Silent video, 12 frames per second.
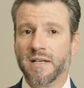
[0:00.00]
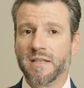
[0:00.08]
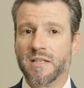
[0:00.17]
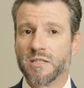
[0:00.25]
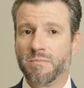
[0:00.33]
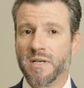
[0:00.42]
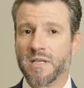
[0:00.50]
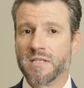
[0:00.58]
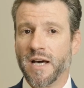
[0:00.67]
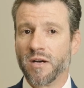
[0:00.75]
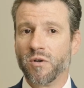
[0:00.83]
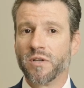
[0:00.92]
This means
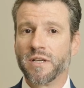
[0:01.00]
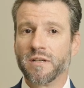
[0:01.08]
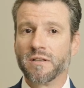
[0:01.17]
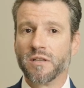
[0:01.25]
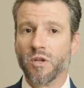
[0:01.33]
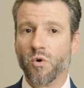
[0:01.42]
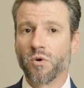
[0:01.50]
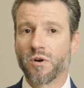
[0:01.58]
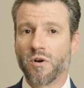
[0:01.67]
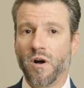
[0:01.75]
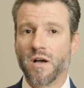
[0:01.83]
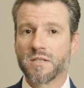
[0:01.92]
not only lower
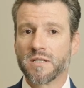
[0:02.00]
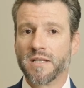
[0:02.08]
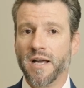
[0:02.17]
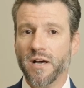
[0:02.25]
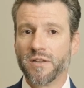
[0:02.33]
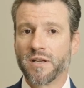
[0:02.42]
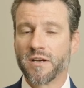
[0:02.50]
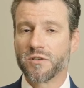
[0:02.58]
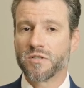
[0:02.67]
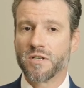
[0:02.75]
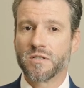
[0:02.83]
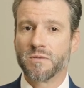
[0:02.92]
costs to the healthcare
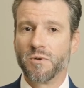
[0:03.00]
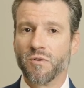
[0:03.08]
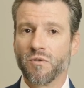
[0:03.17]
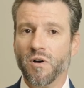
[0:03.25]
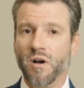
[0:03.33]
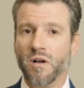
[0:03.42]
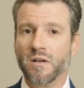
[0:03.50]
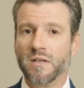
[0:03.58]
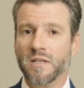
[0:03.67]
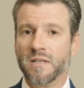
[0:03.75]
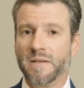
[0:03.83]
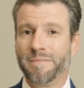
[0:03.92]
system overall,
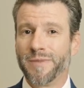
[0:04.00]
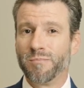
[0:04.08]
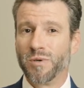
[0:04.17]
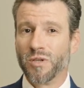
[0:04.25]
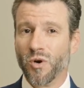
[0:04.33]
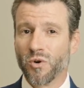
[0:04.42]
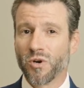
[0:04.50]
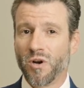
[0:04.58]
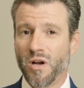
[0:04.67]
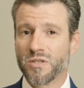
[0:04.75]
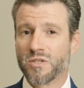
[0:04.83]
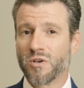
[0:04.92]
but lower
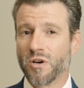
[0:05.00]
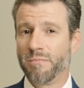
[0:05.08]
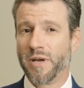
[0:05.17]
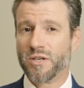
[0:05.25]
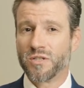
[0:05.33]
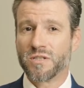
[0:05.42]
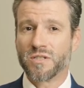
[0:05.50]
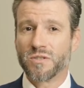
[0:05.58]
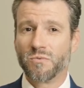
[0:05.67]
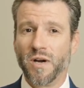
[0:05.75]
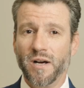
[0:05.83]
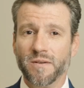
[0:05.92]
costs to our patients as
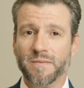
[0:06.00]
well.